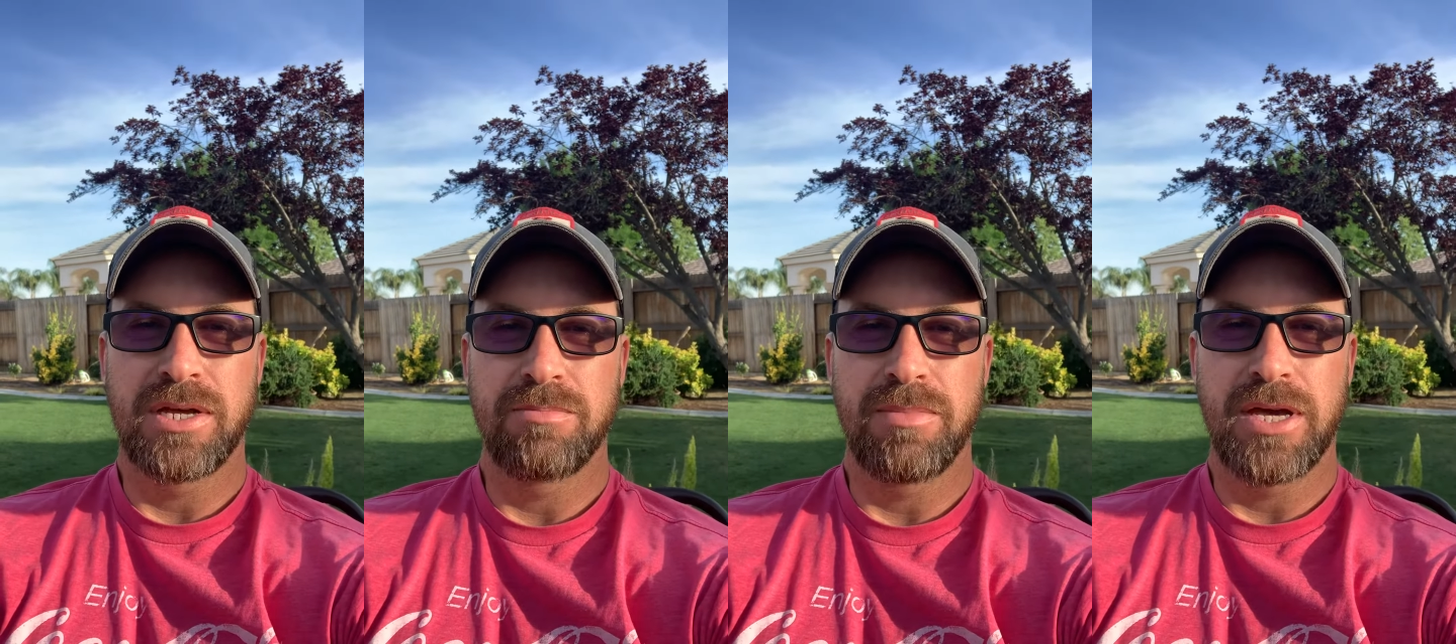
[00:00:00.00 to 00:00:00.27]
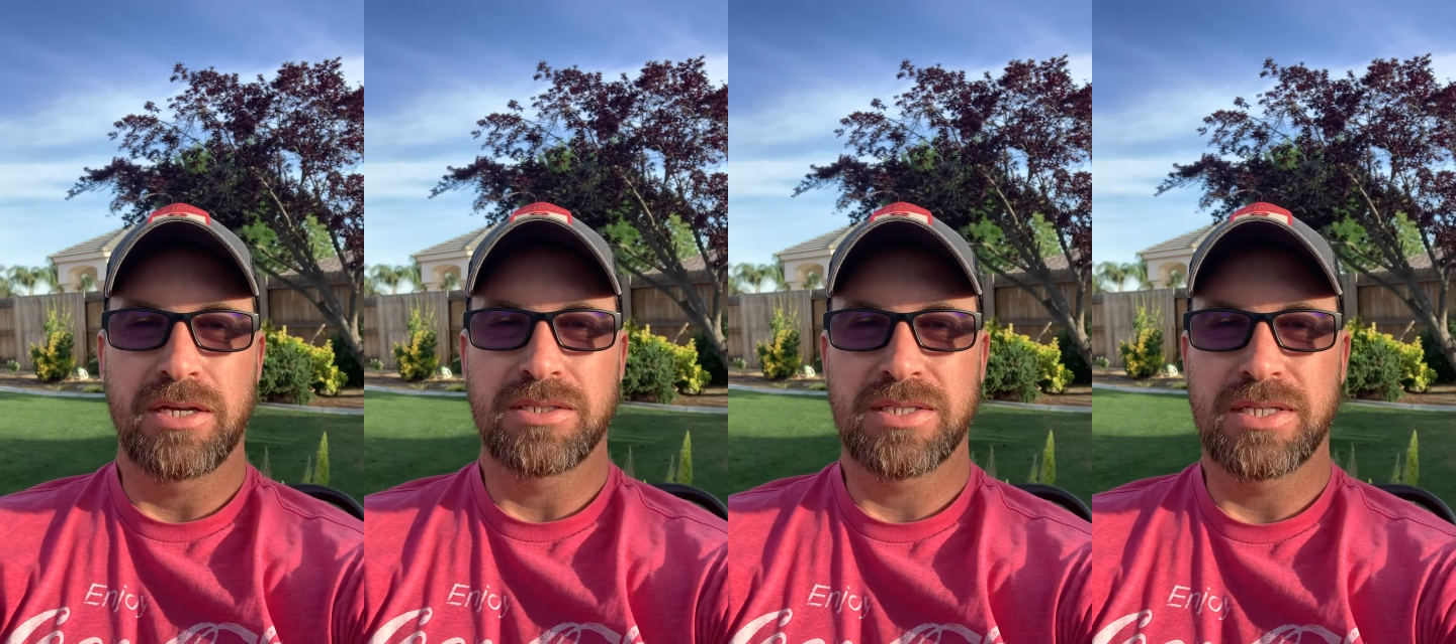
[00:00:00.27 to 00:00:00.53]

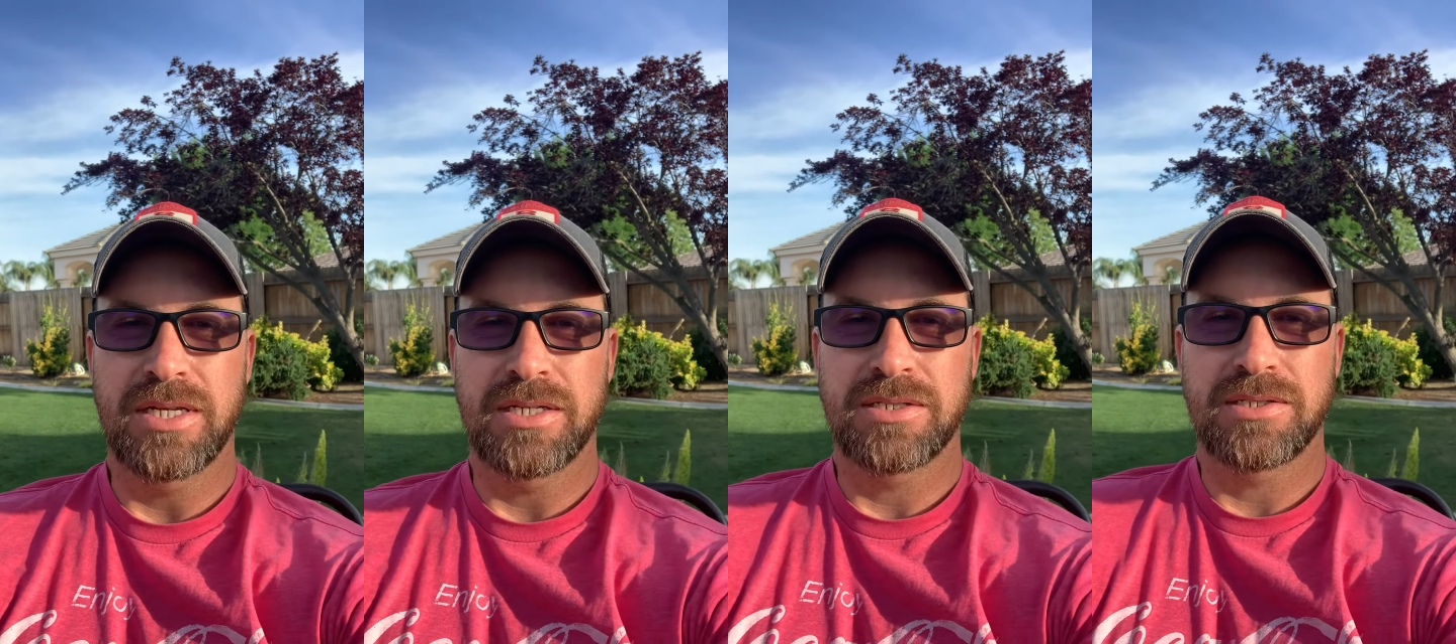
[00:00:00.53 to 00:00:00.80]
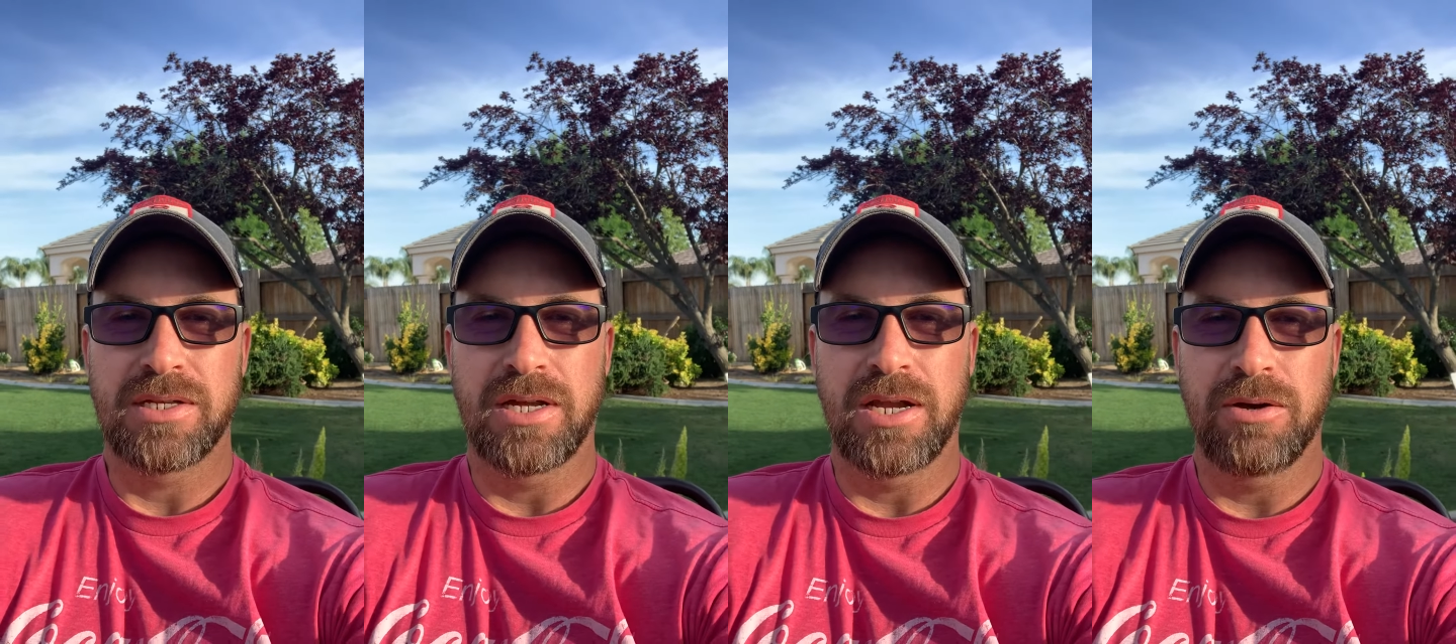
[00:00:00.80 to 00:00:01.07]
May
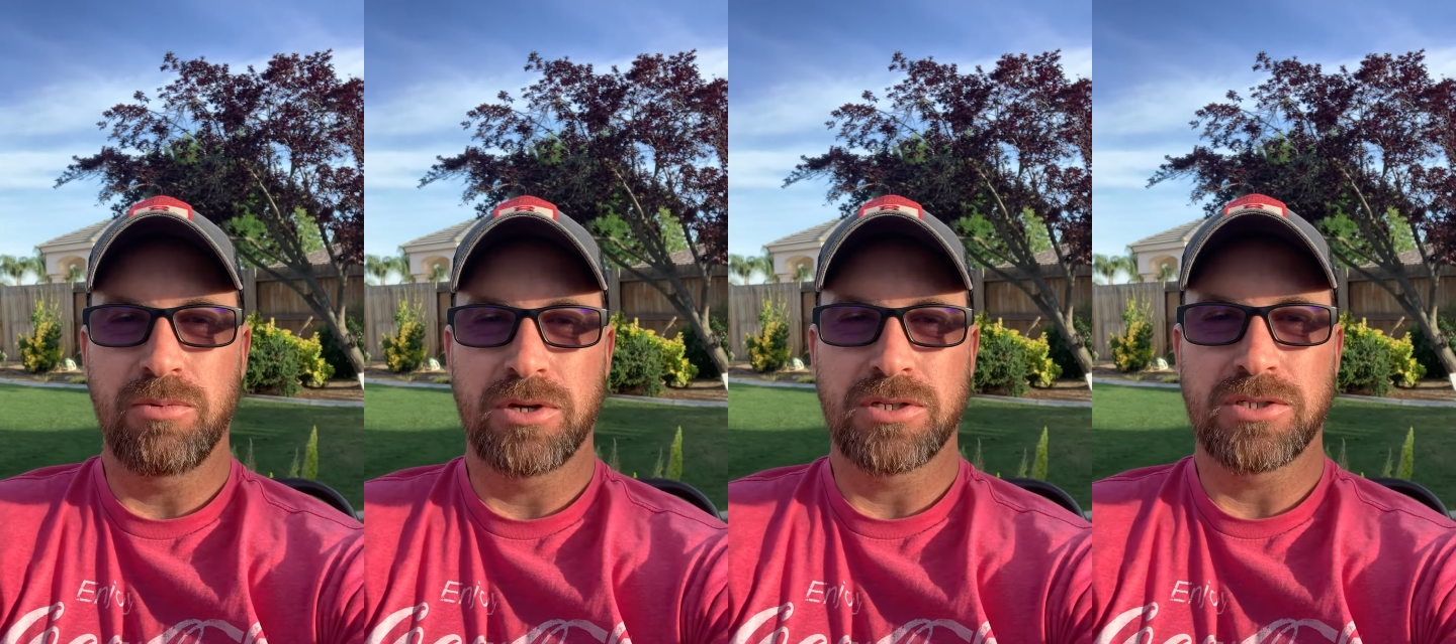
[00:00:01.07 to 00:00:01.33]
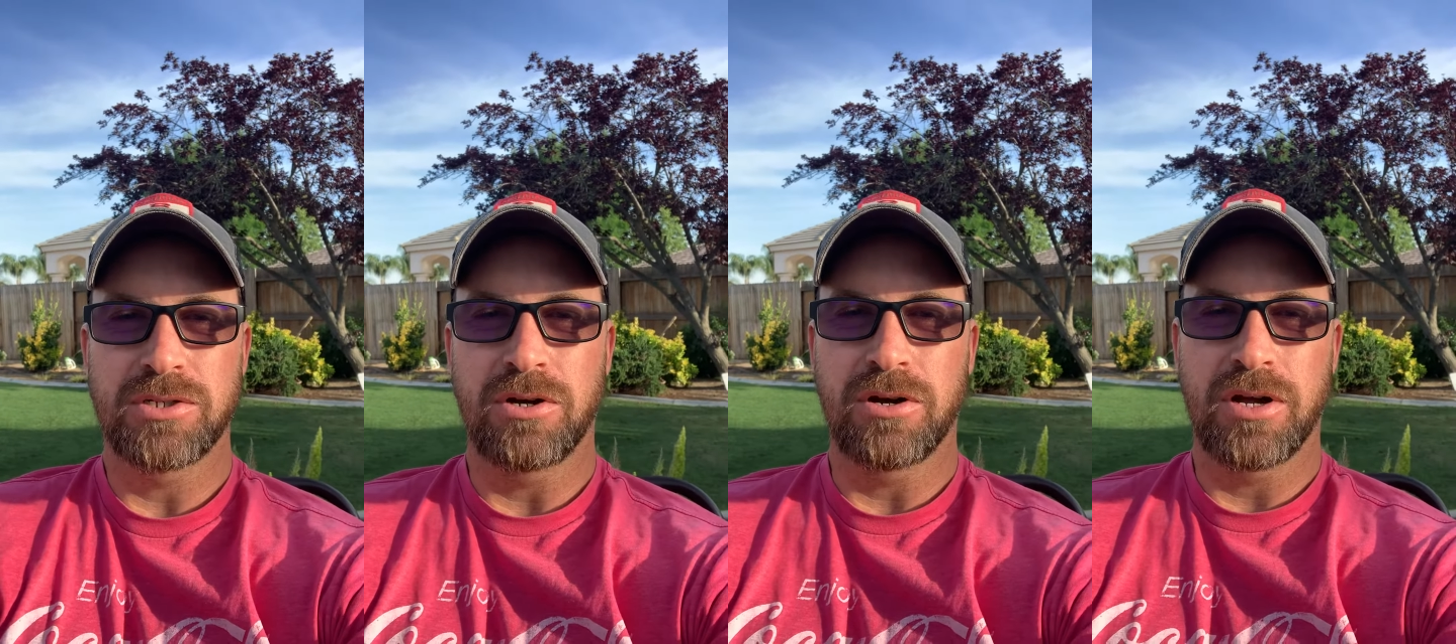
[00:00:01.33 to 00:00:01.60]
6th, and I want to
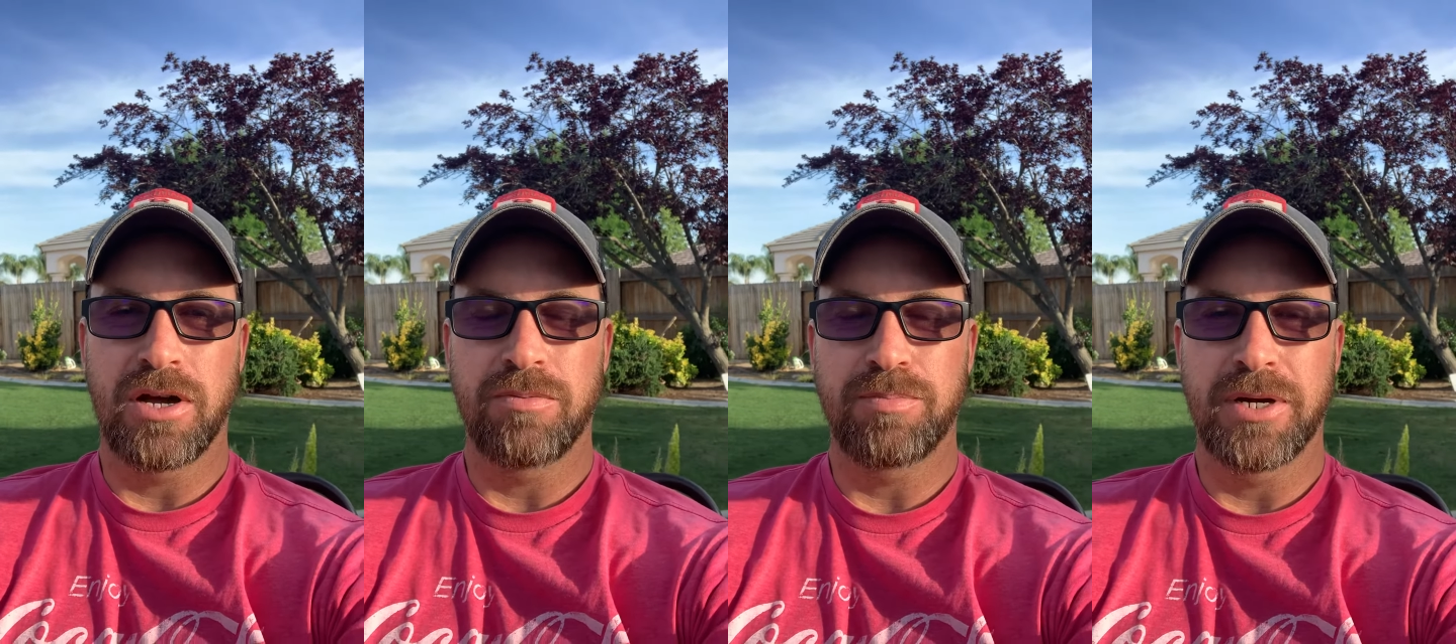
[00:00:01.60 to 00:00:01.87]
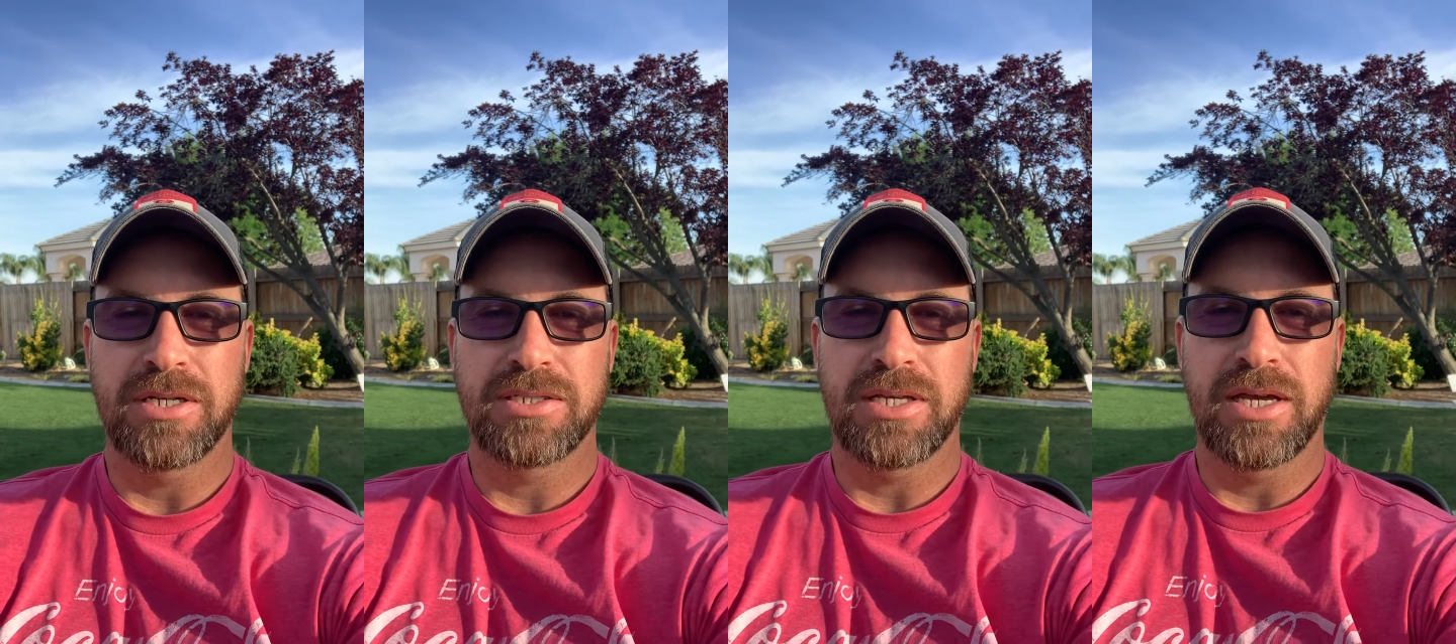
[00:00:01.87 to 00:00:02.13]
start off
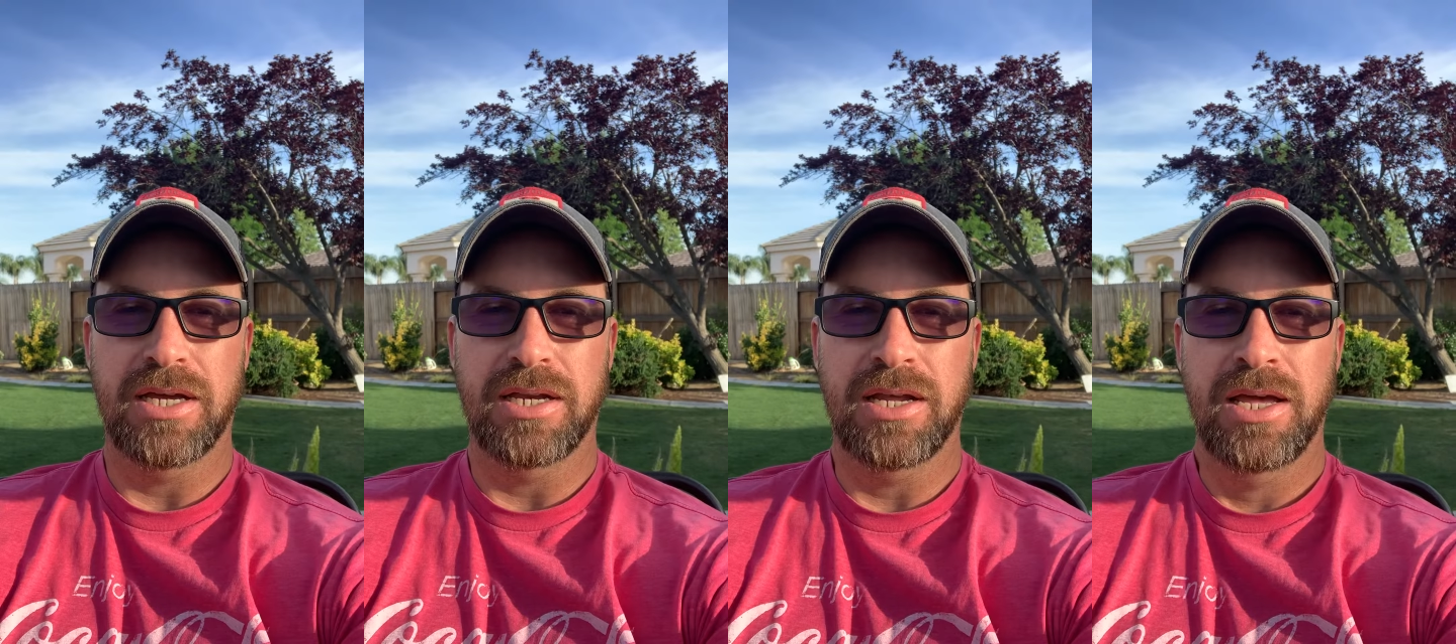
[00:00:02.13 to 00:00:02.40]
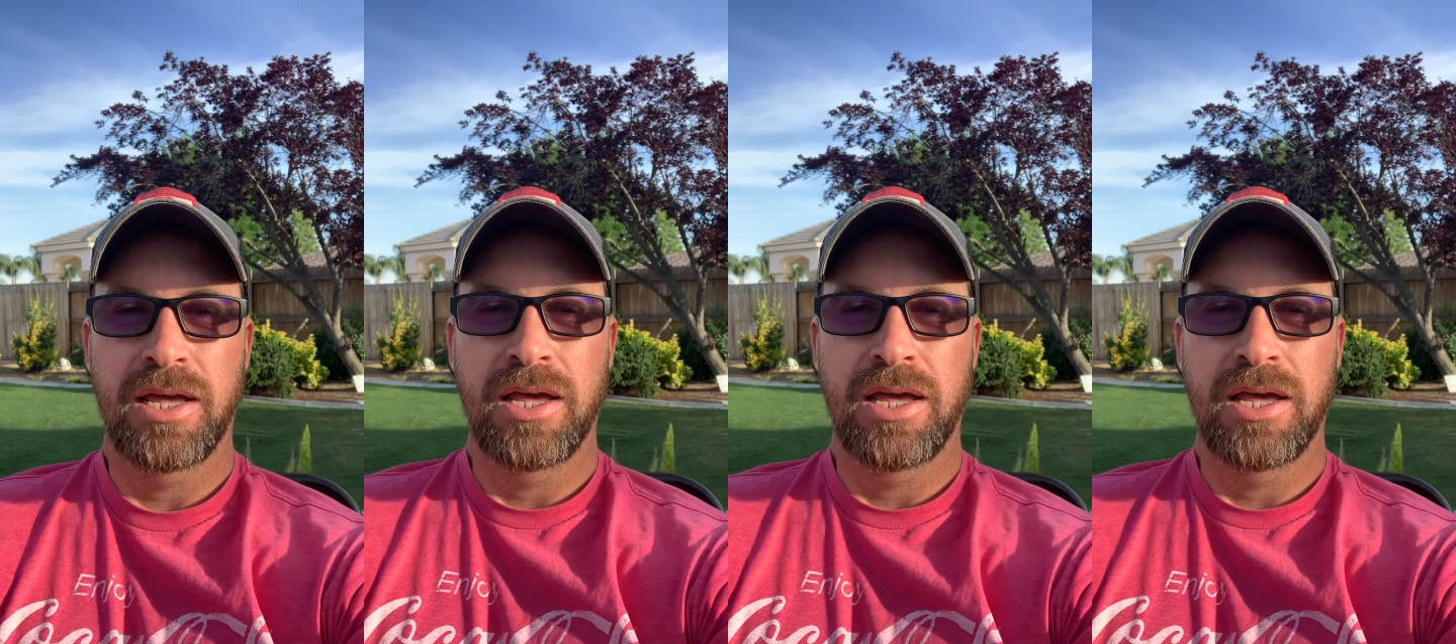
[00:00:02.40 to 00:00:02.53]
by saying